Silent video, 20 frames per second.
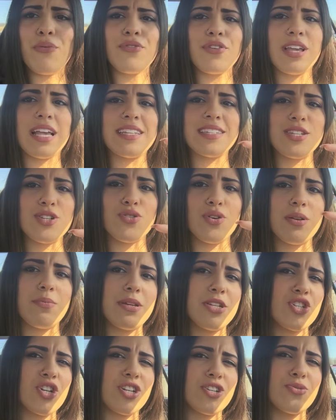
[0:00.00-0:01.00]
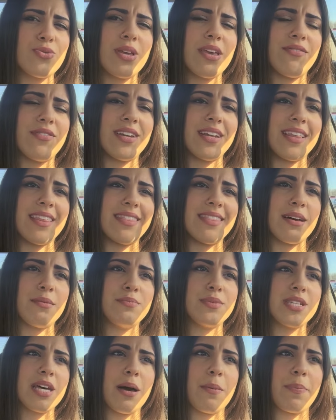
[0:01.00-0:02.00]
Hopefully you guys enjoyed. Be sure to give it a
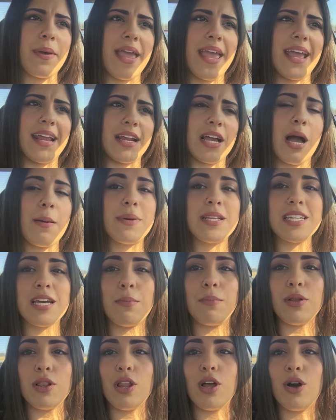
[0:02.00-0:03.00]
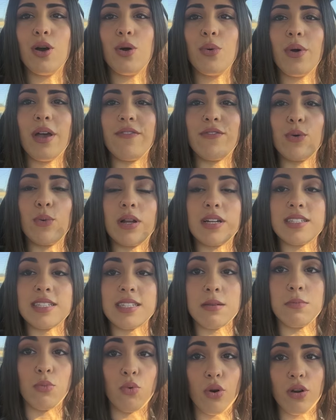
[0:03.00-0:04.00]
thumbs up and comment down below if you want to
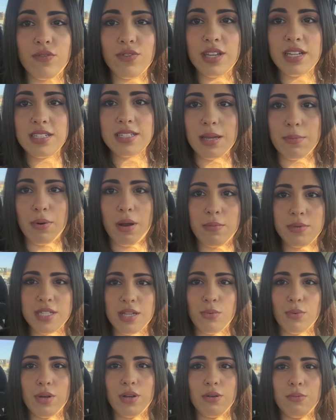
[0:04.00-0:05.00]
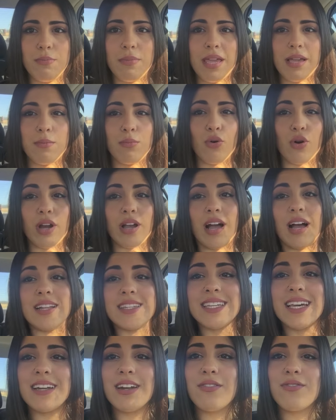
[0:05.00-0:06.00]
see more of these. I promise I will make more
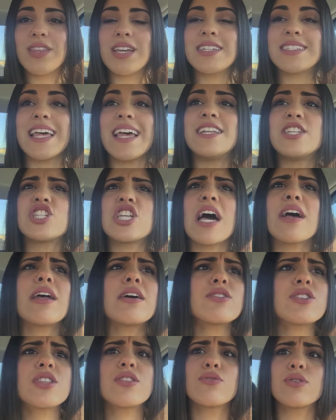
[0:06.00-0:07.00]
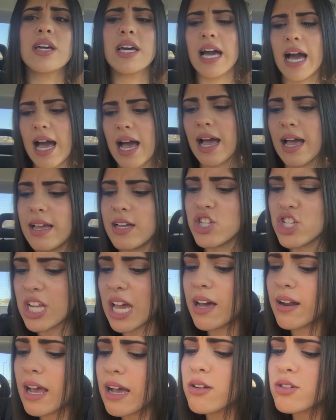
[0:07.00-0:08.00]
content of these. And shout out to the guy.
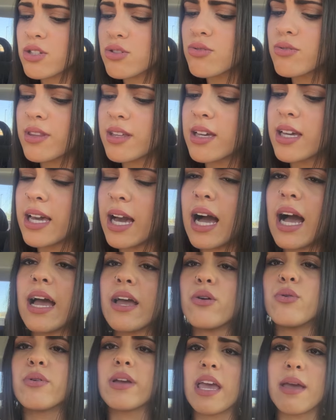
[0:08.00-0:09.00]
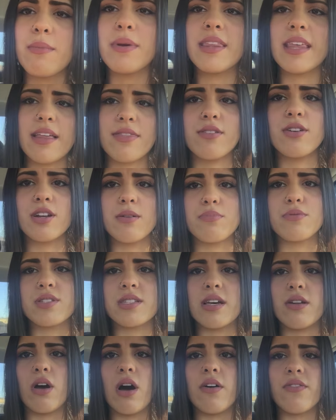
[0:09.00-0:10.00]
Shout out to the guy who gave me that
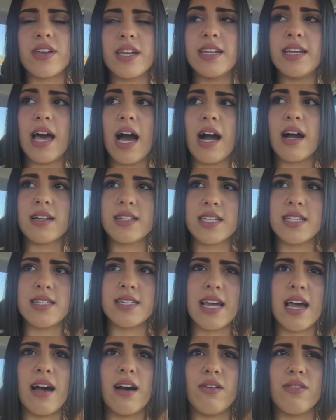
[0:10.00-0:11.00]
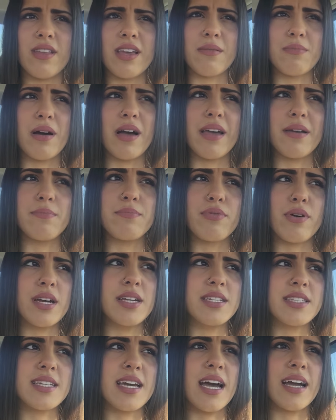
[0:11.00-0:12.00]
30% off. He knocked it down, like my
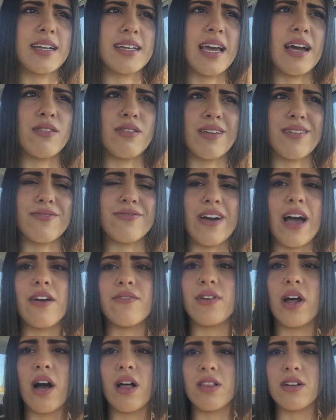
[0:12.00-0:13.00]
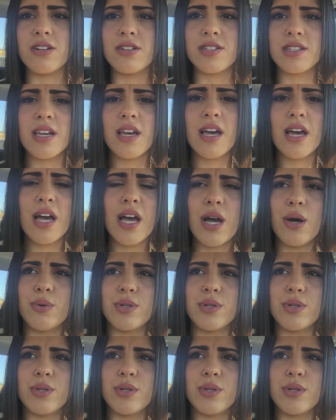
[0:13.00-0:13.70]
price tag down like $5.